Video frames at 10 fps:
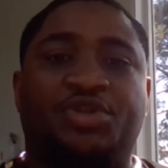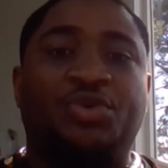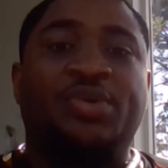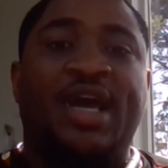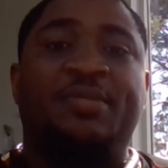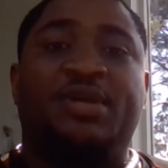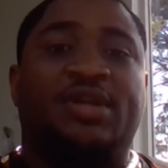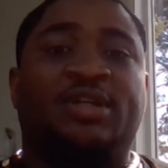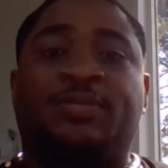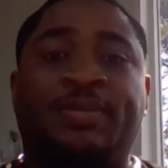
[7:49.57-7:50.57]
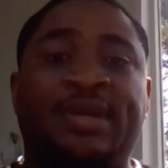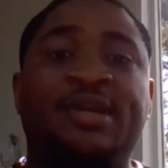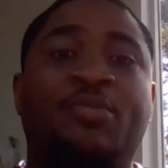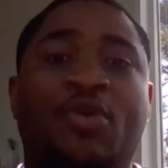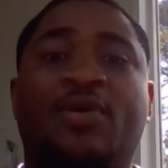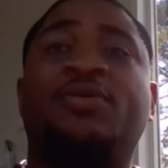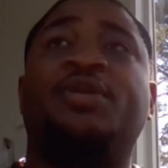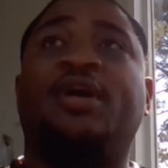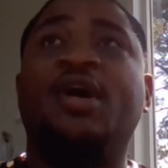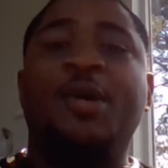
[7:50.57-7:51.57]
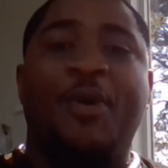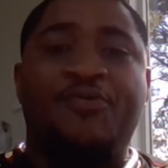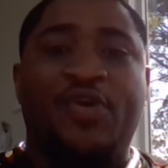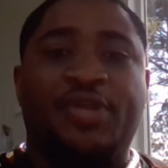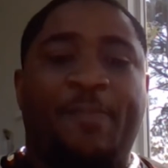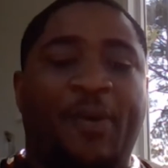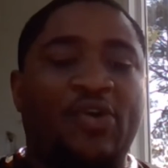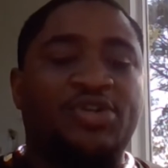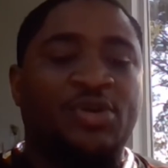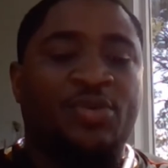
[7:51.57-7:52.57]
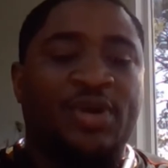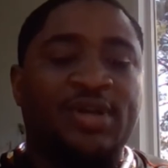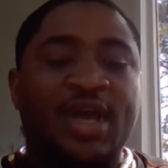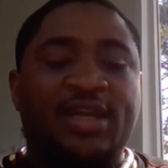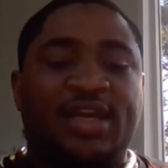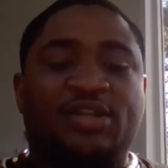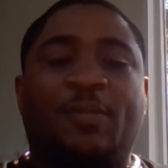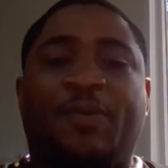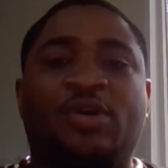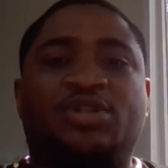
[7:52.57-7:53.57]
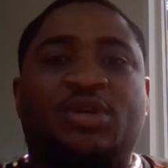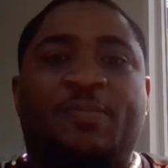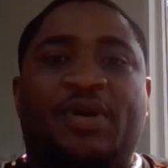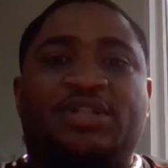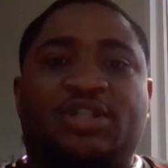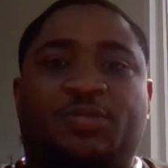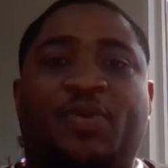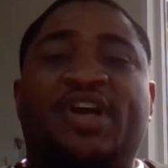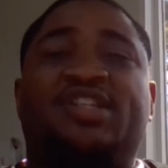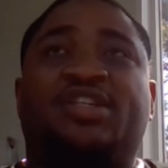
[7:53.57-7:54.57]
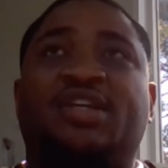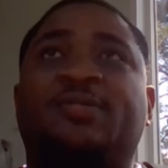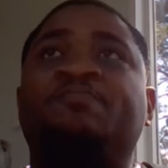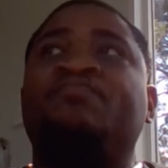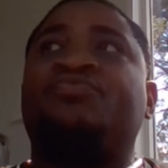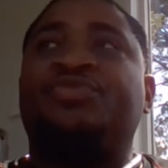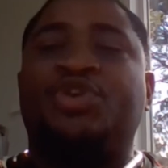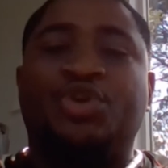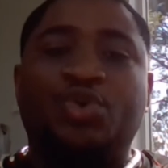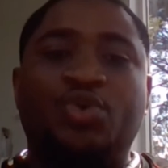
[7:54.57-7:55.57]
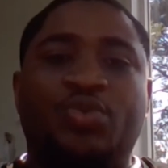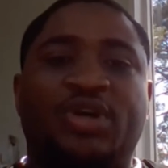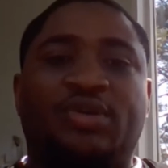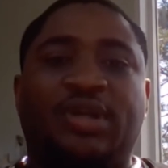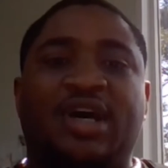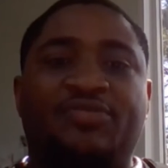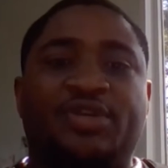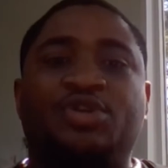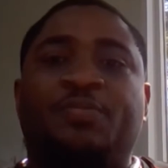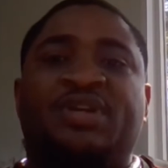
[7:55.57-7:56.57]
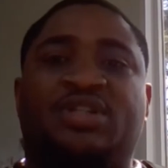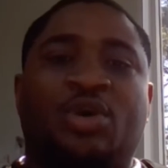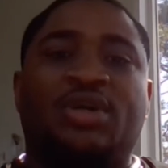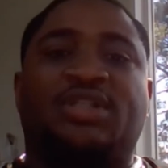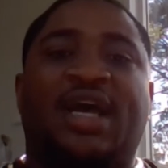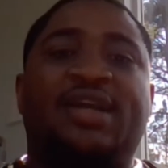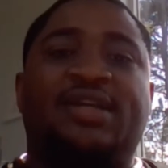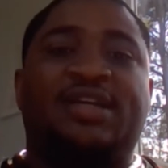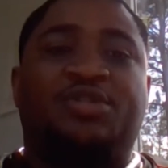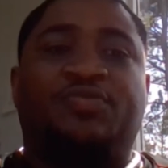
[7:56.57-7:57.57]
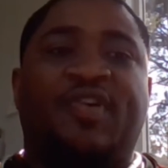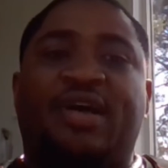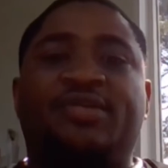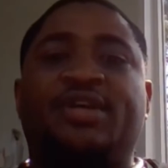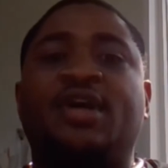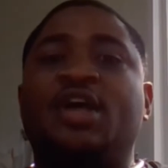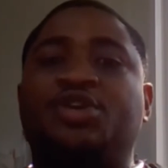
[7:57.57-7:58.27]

You name it. There's plenty more on there. But for the personal one, get the personal budget spreadsheet. You will love it. You'll be so excited that you found it.